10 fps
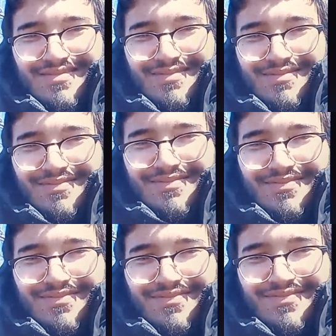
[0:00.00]
It's an
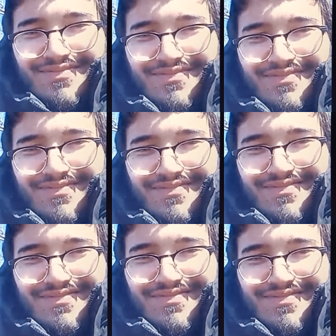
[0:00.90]
old saying
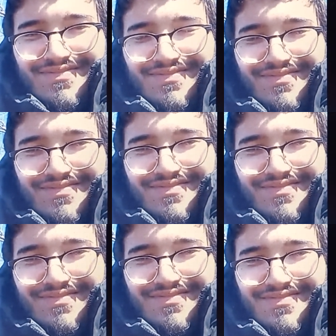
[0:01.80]
um, by like the Three
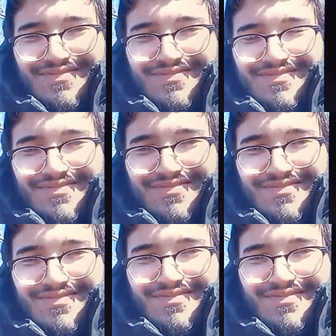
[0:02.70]
Stooges, you know.